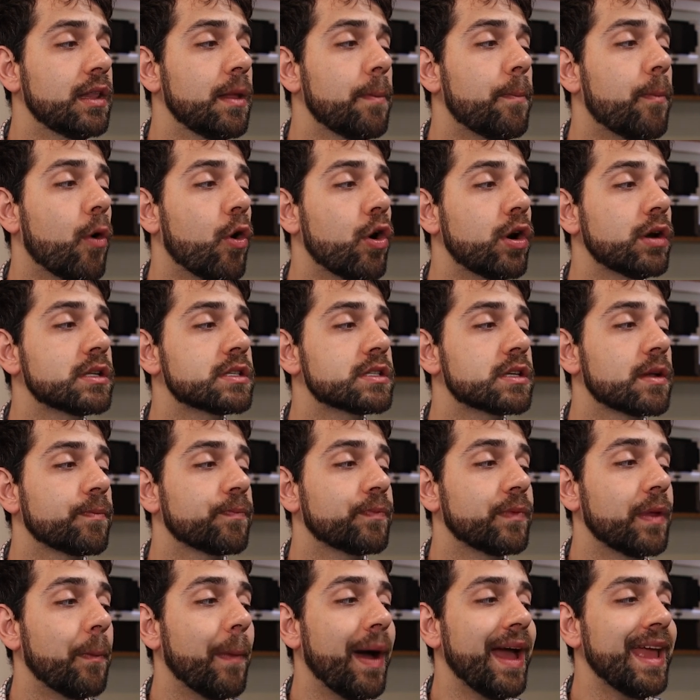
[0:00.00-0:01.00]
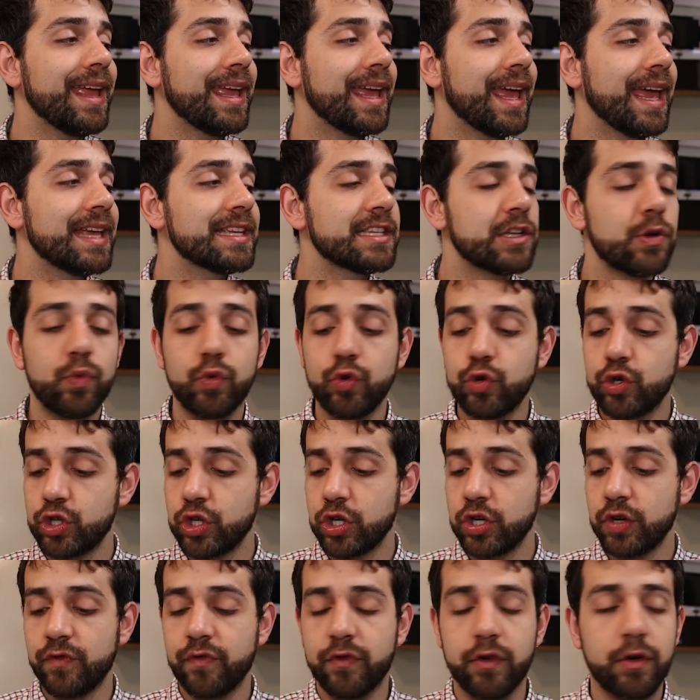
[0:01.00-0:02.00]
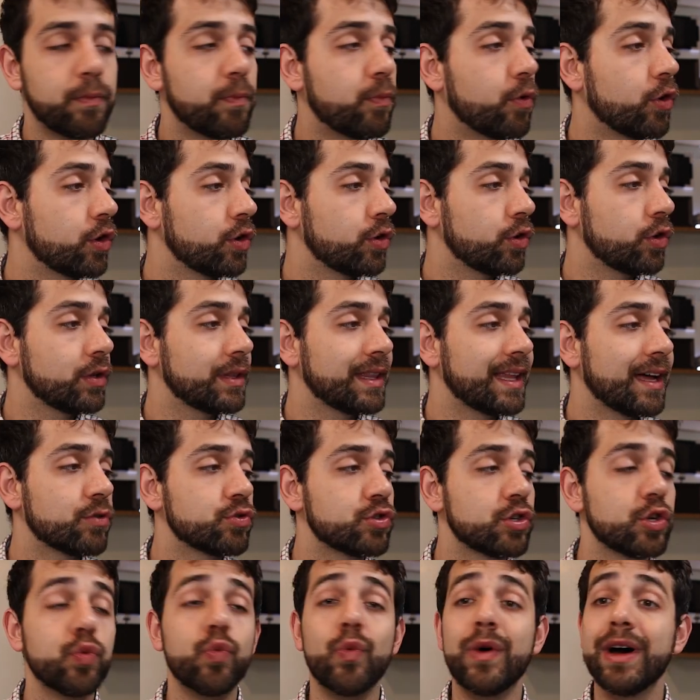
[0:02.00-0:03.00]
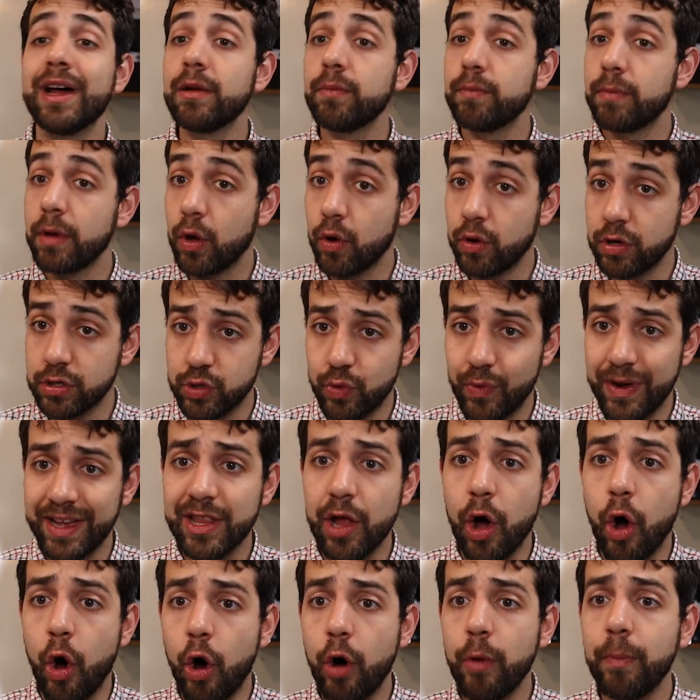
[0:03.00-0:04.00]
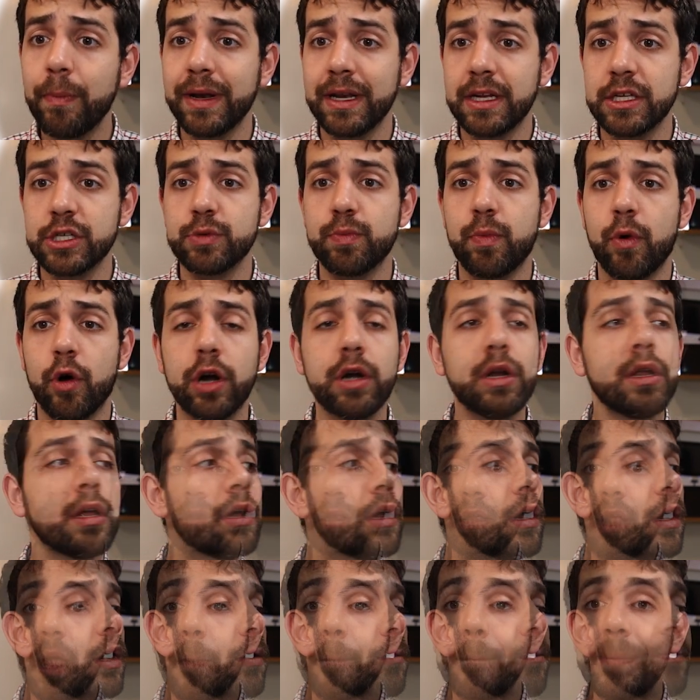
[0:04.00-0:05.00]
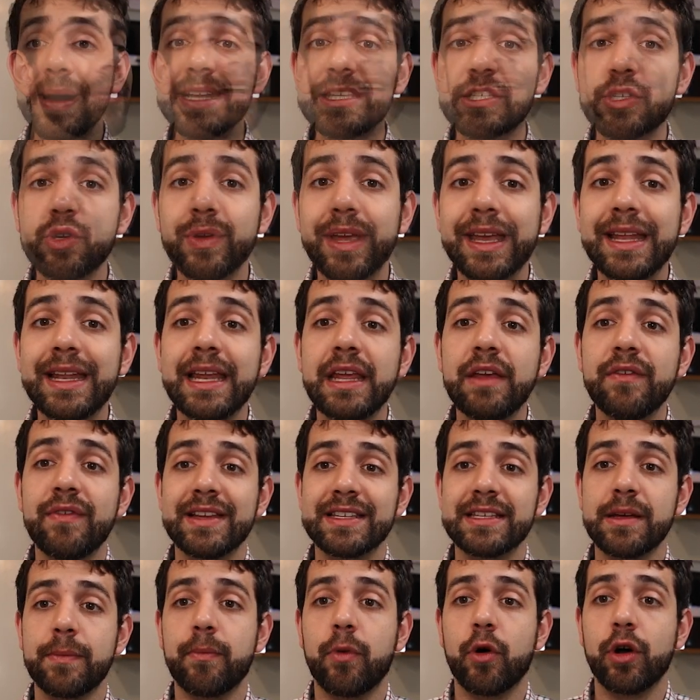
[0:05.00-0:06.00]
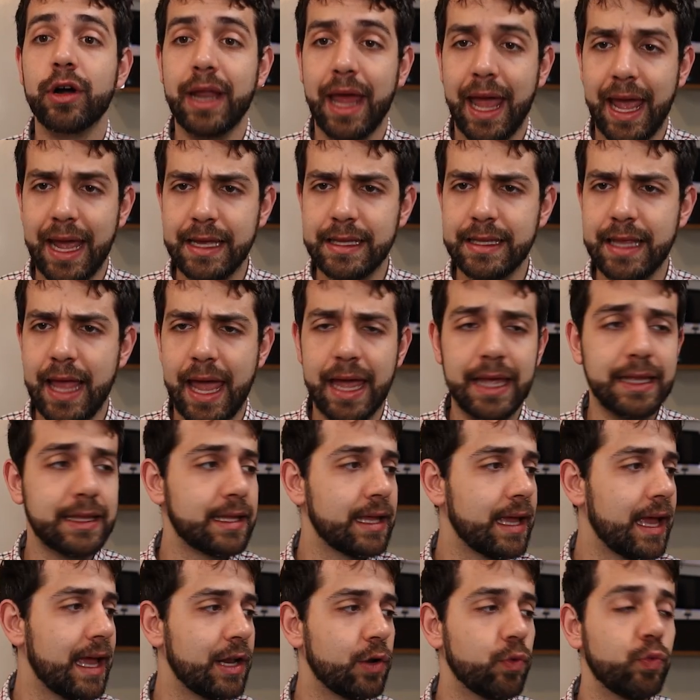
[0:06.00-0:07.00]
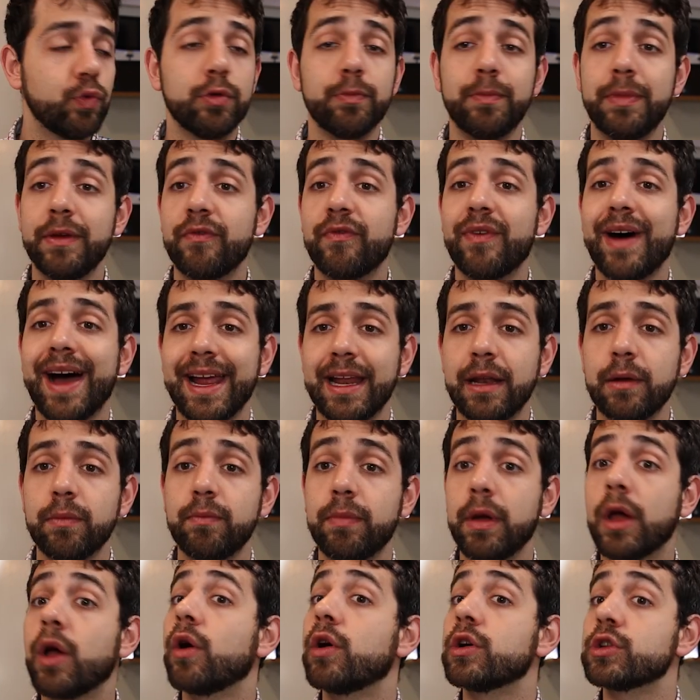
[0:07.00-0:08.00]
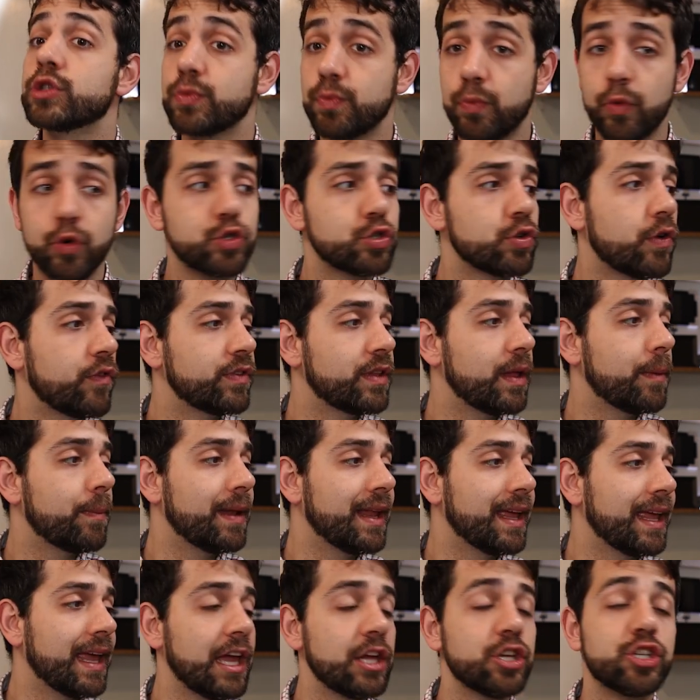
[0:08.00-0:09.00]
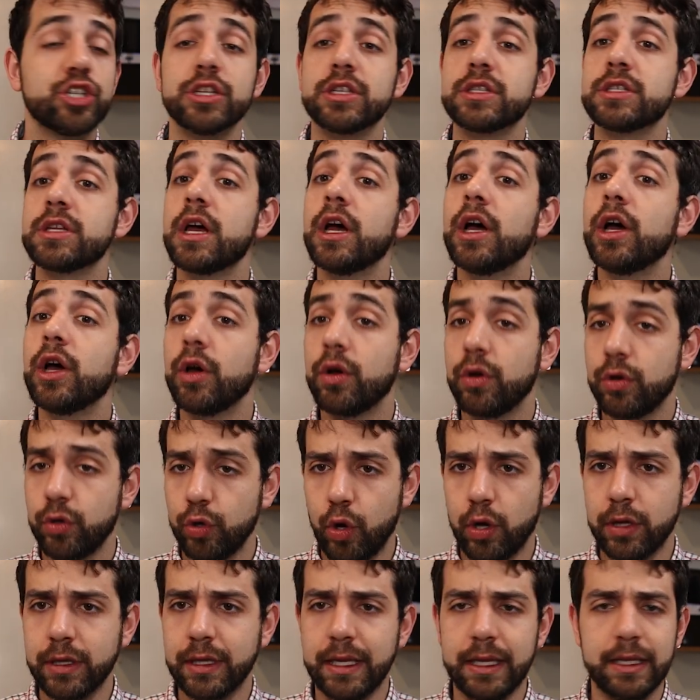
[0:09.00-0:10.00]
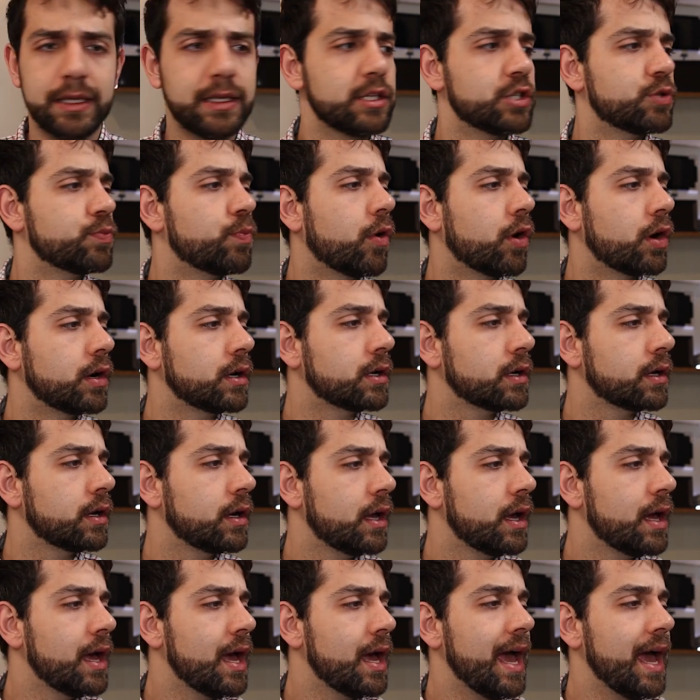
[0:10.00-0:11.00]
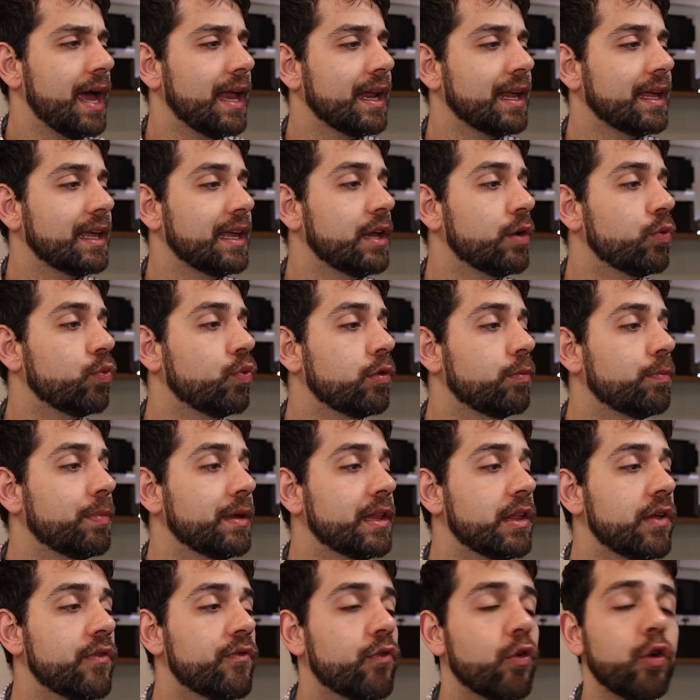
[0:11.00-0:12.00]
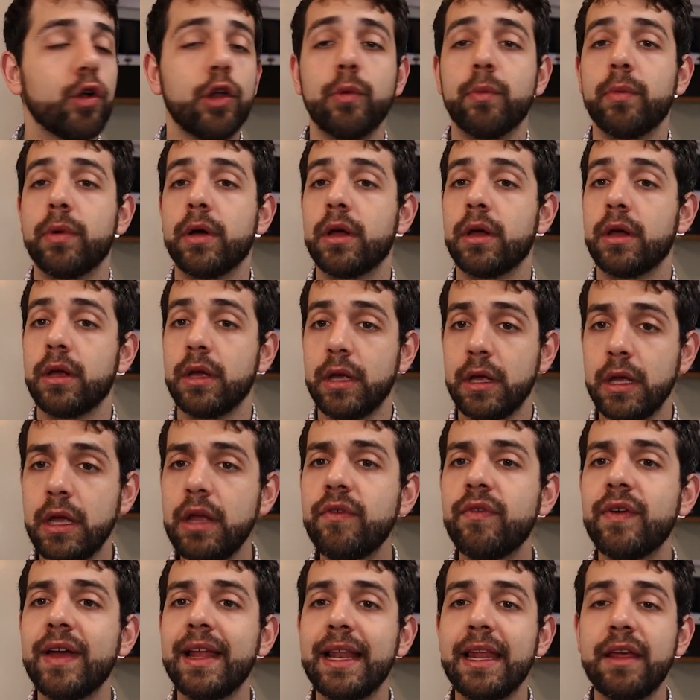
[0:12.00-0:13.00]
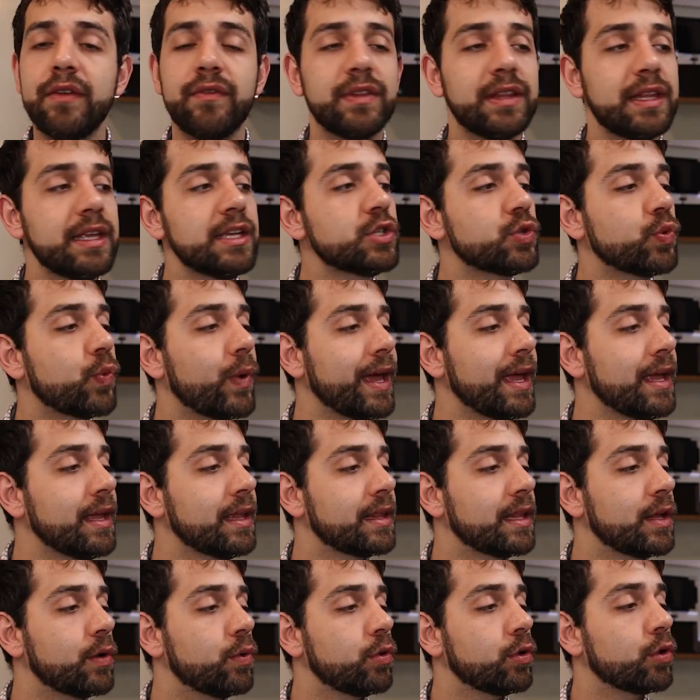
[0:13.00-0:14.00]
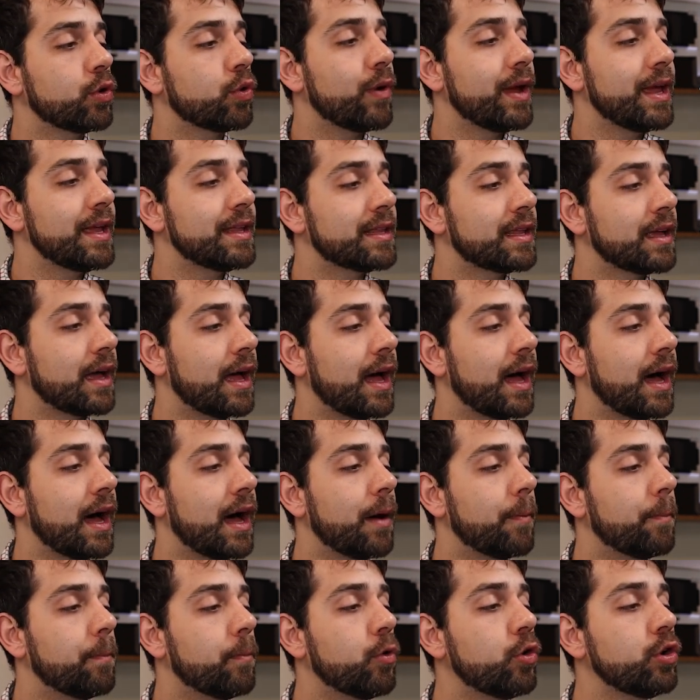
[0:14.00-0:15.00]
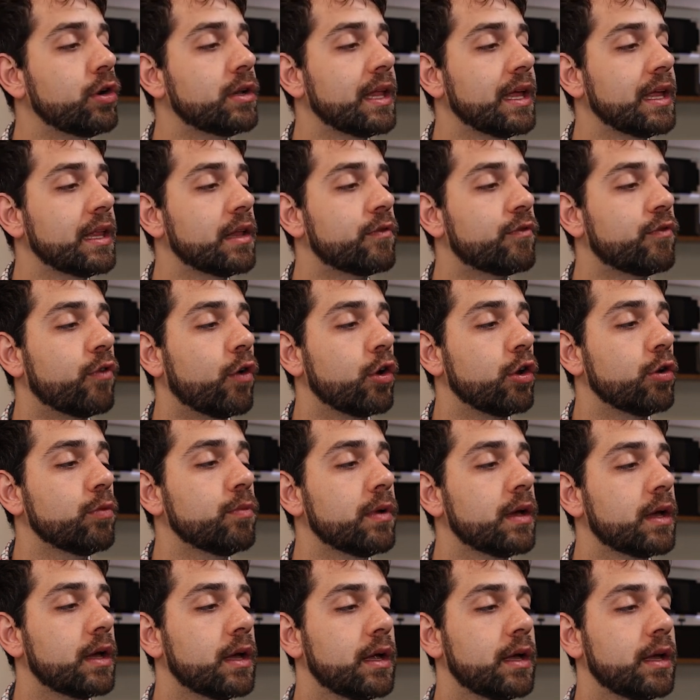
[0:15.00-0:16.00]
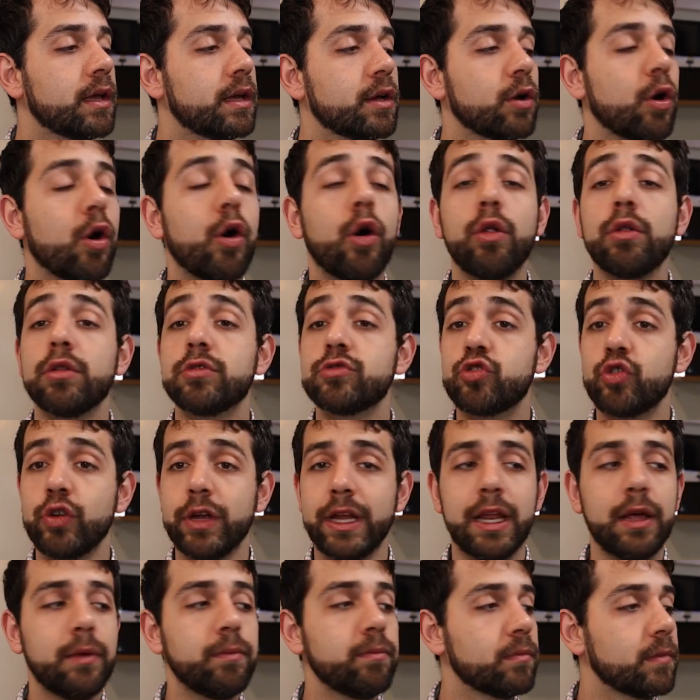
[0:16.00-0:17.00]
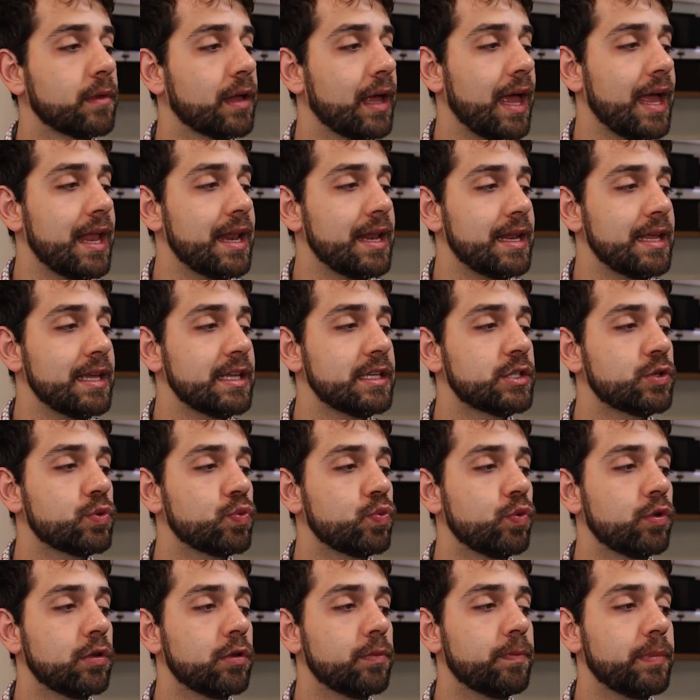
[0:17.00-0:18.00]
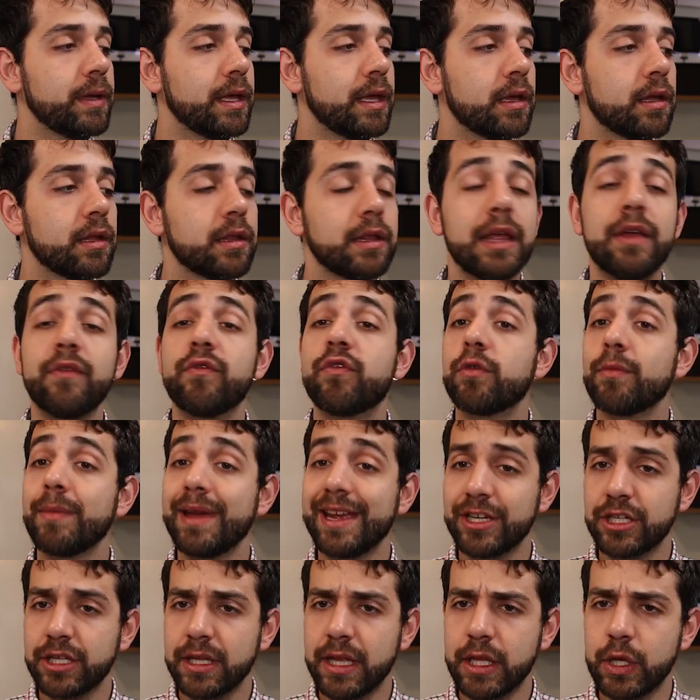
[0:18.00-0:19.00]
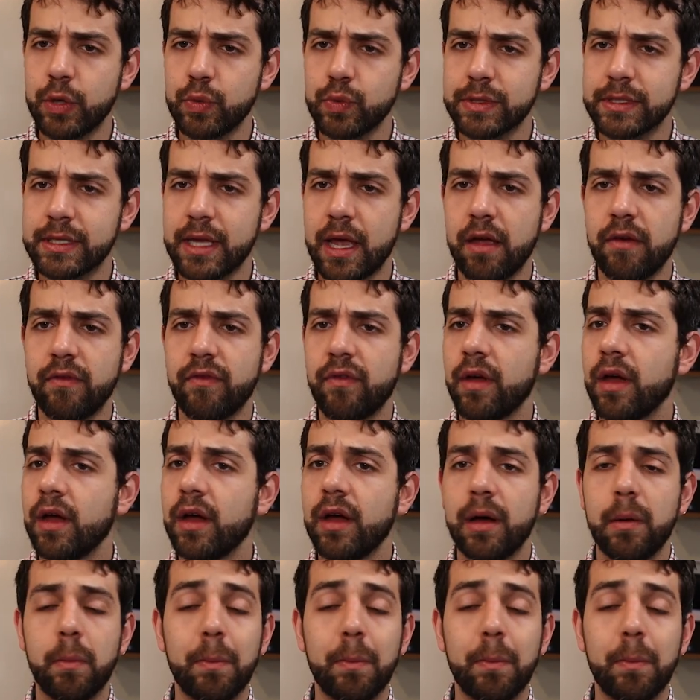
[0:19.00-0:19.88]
The port, in my case, I would change for port 9001 because Red opened this port, but you can leave as a port 88 and it will be fine because most of the applications not need this port. And here will be the volume. If I leave it this way, they will create a portainer volume called Trilium, and this will be the information that it will save.